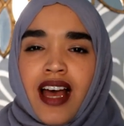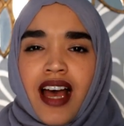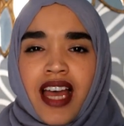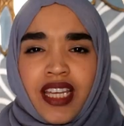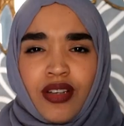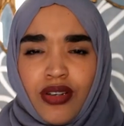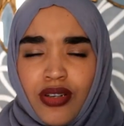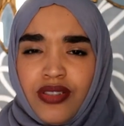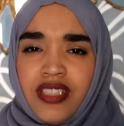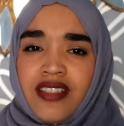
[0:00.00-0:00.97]
I
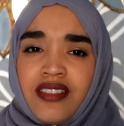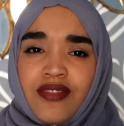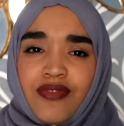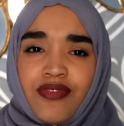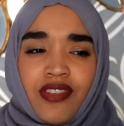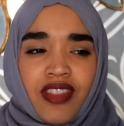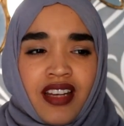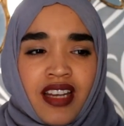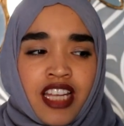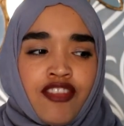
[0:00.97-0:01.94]
couldn't for
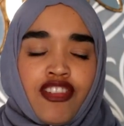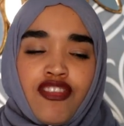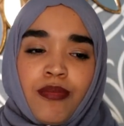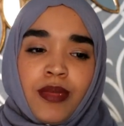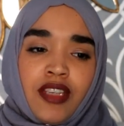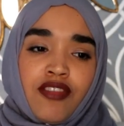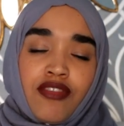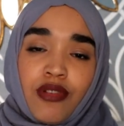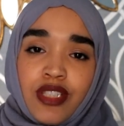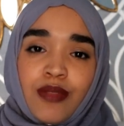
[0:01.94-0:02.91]
the life of me
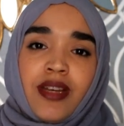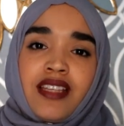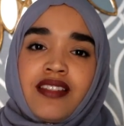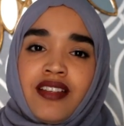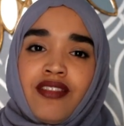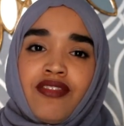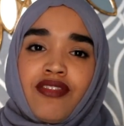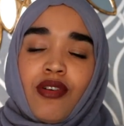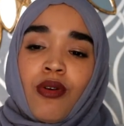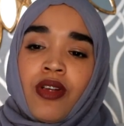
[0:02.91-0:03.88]
force myself
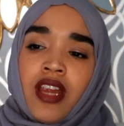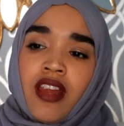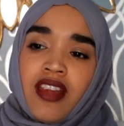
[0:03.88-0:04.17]
or